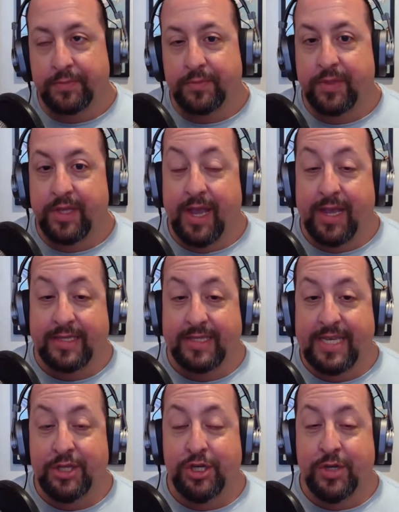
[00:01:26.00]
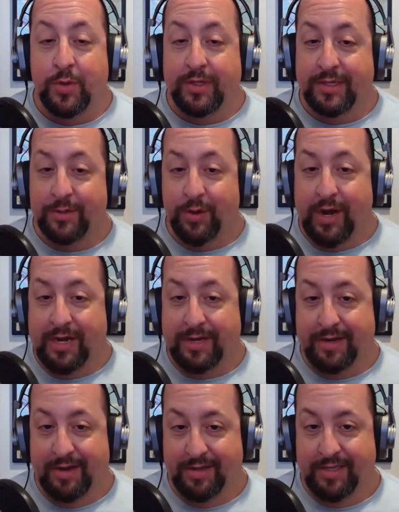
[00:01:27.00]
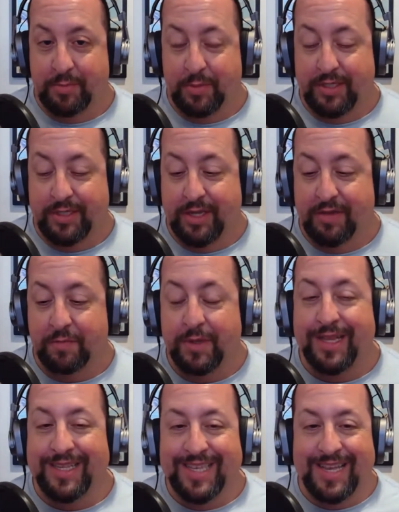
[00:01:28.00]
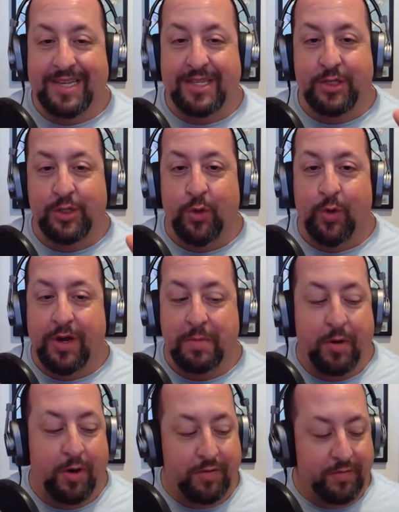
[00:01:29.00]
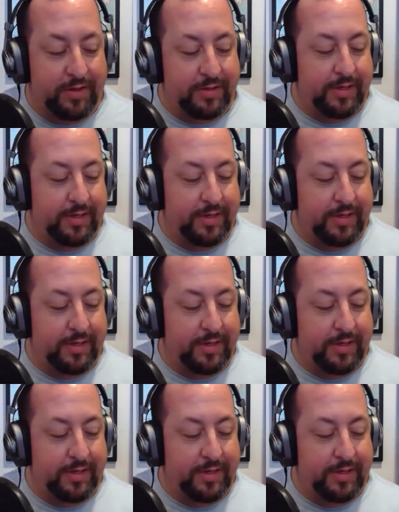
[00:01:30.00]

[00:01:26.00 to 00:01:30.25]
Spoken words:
CG wasn't great on some of the stuff, but let's get to the story part of it.